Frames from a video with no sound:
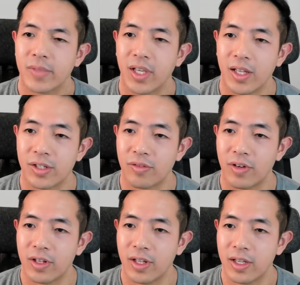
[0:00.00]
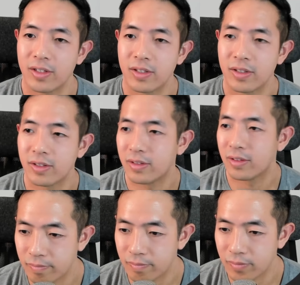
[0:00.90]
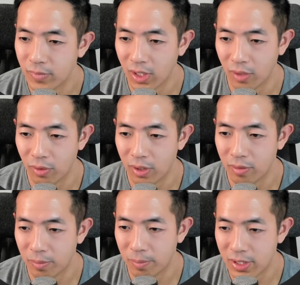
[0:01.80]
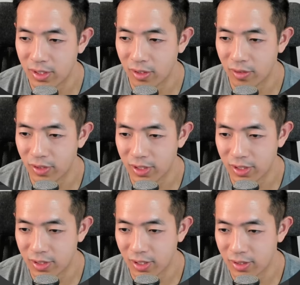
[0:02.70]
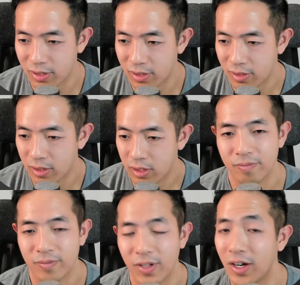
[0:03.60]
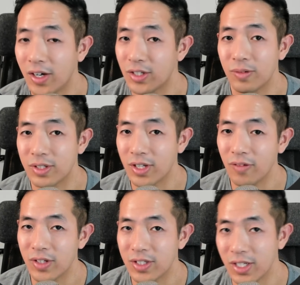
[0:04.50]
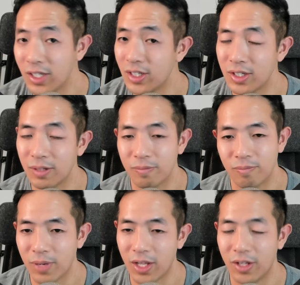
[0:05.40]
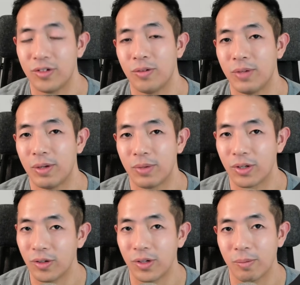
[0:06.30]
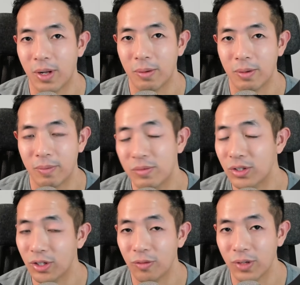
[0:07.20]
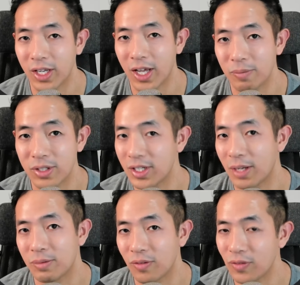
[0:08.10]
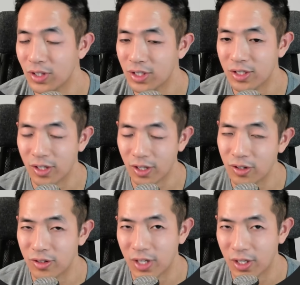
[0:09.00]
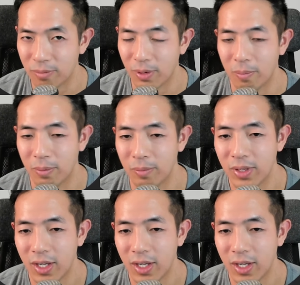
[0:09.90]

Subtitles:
Okay, let's run that. Okay, we're passing all of the test cases. All right, so we solved this easy palindrome number coding problem. I'm just going to recap the steps. So first is understand the problem.